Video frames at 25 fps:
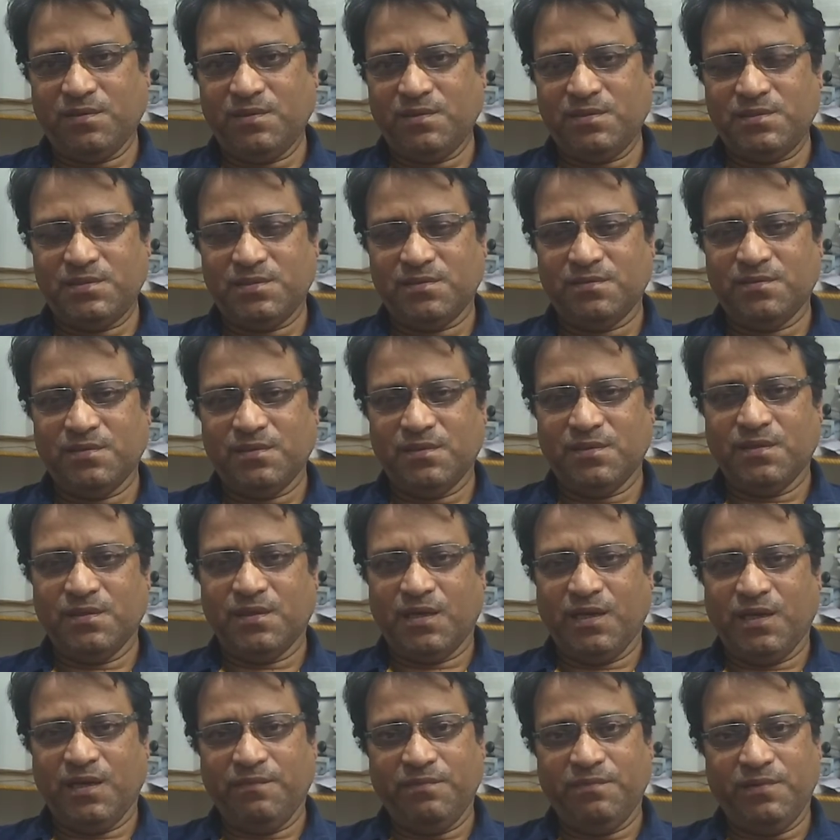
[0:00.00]
because
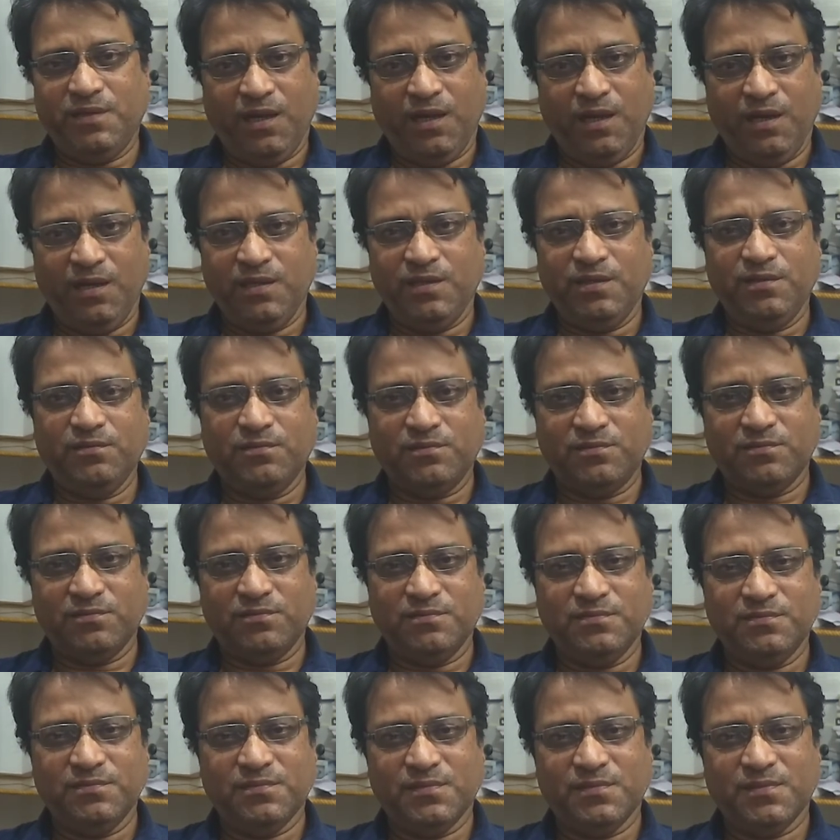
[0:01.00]
I am telling
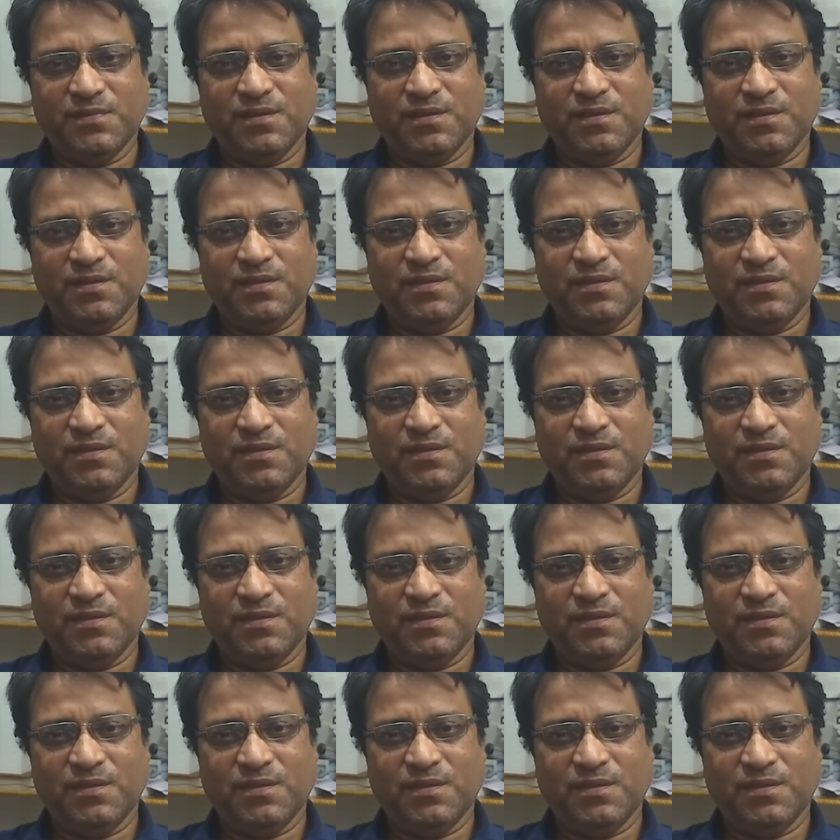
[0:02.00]
you to